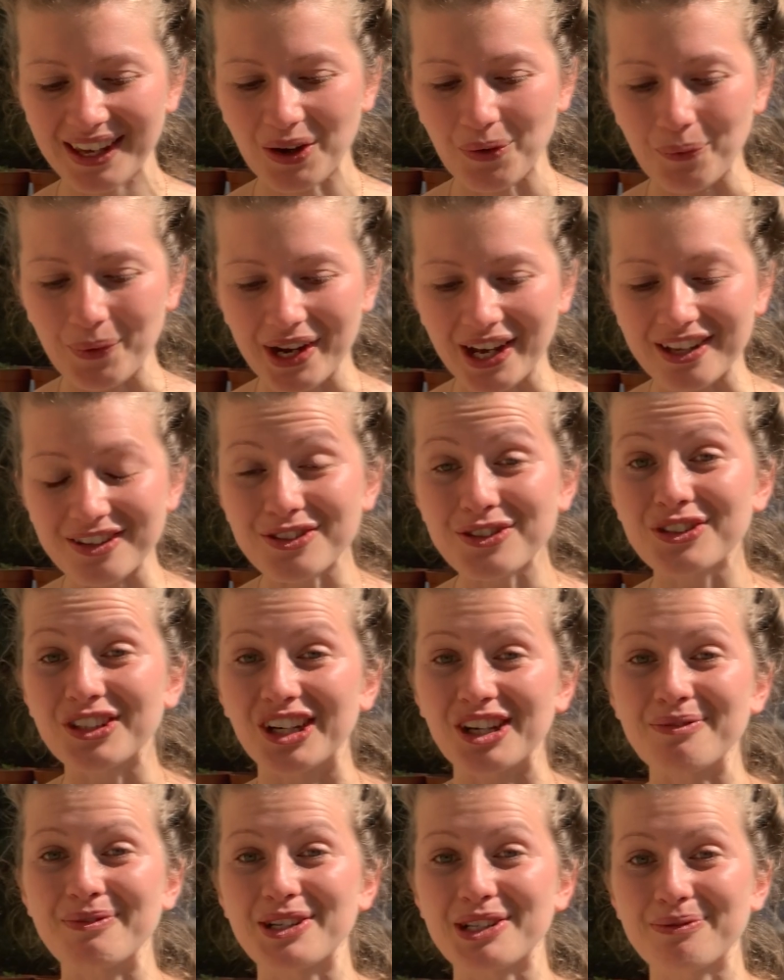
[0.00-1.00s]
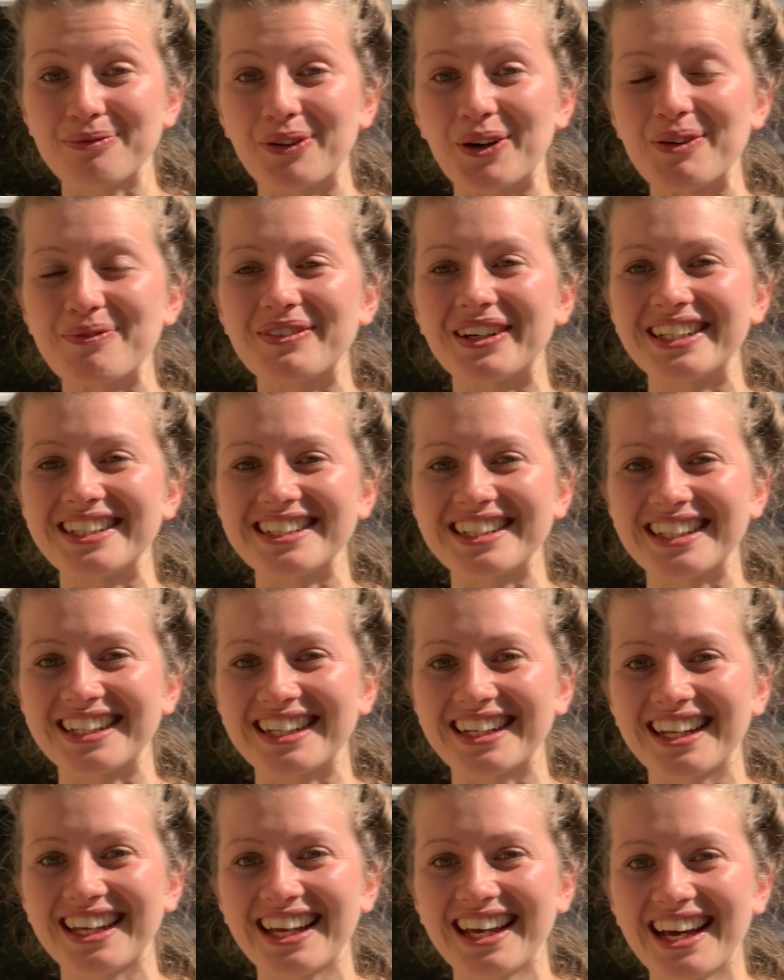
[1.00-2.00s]
we are so much more abundant
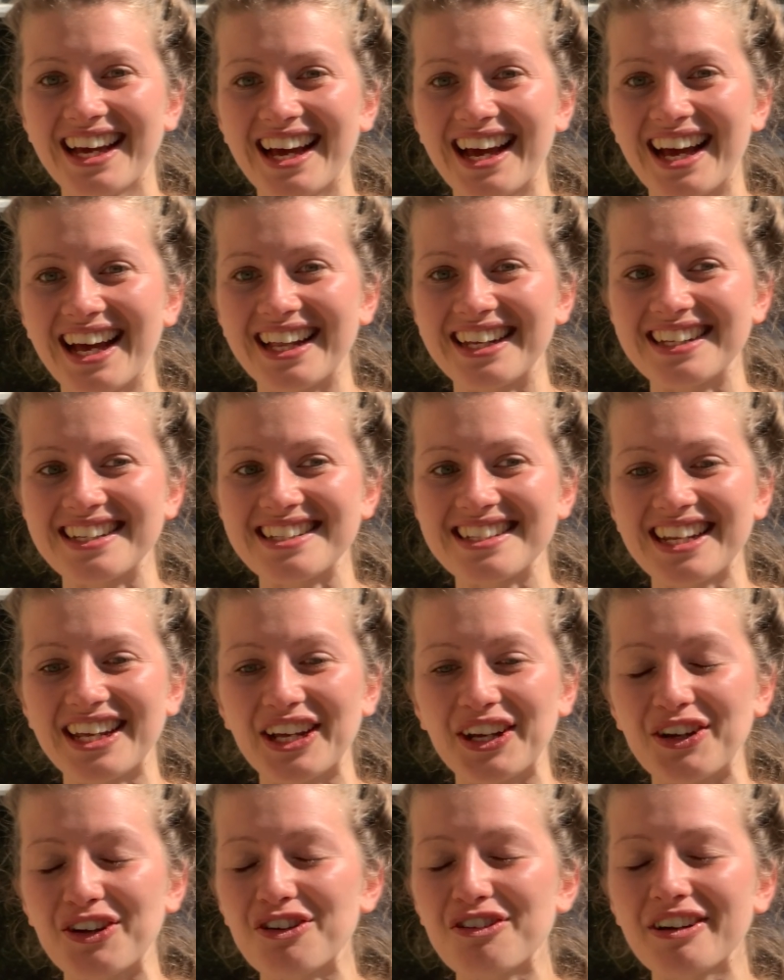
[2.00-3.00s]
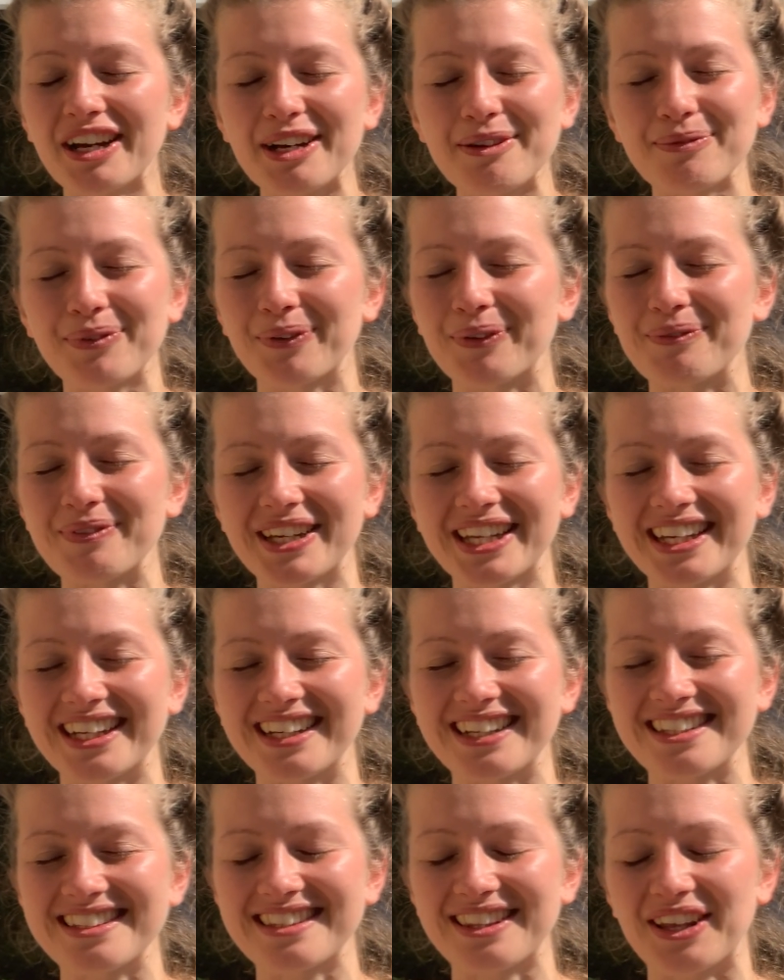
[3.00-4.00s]
and incredible
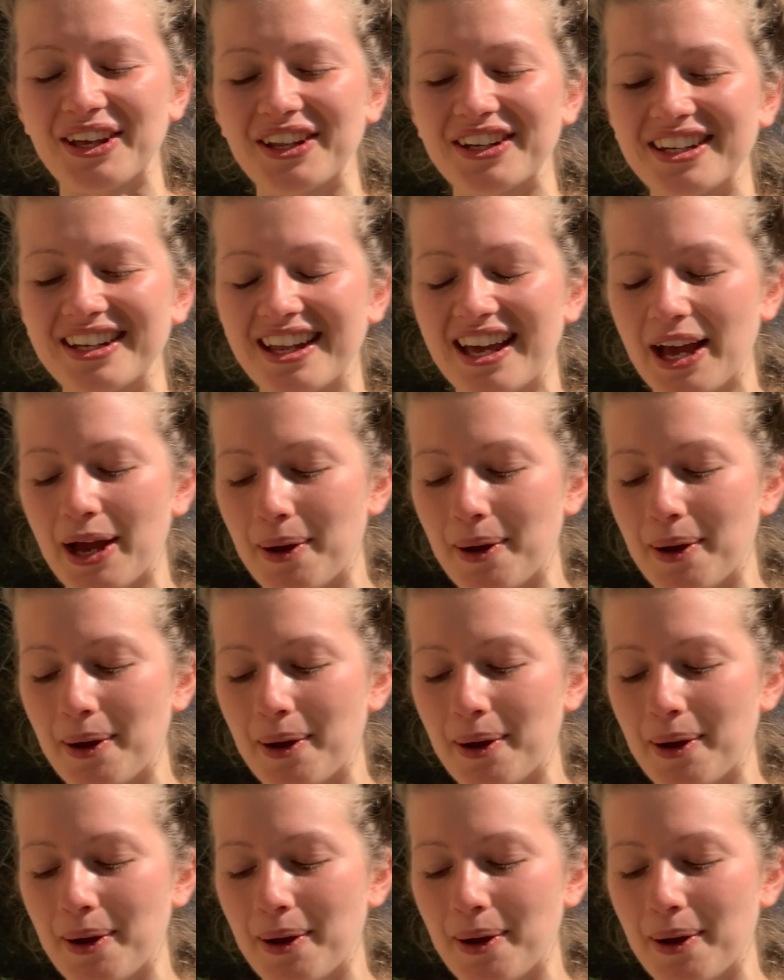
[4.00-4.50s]
beings than